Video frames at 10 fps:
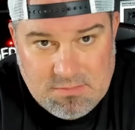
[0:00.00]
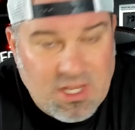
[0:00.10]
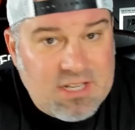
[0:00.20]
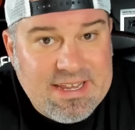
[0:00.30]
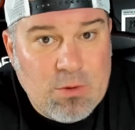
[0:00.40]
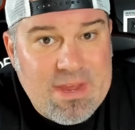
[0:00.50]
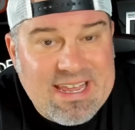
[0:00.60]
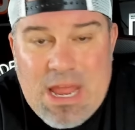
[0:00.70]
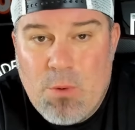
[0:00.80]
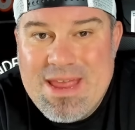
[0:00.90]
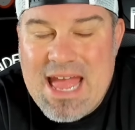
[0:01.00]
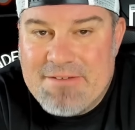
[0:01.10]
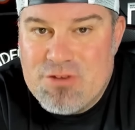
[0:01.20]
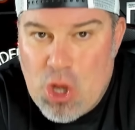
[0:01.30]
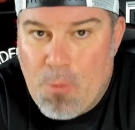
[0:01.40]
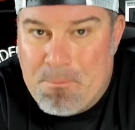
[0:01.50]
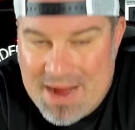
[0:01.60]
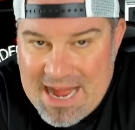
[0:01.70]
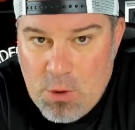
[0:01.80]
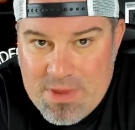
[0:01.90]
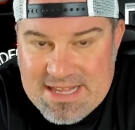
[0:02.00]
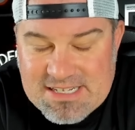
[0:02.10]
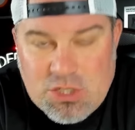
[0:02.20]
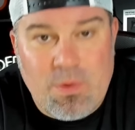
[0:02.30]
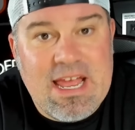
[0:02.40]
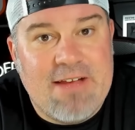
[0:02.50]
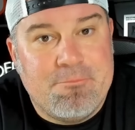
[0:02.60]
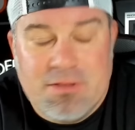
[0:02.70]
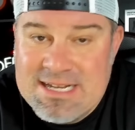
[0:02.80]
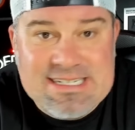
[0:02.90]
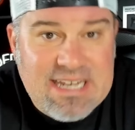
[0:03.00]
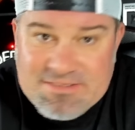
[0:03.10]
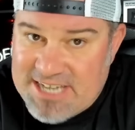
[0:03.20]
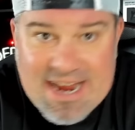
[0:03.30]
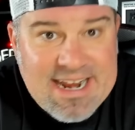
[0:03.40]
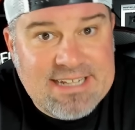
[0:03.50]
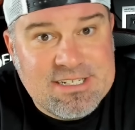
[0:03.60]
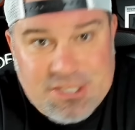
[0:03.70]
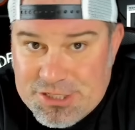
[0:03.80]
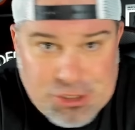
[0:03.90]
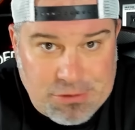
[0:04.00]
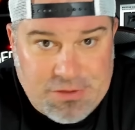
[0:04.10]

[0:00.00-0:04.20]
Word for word: Luckily in week 8 we have no bye weeks, so we have plenty of tight ends to choose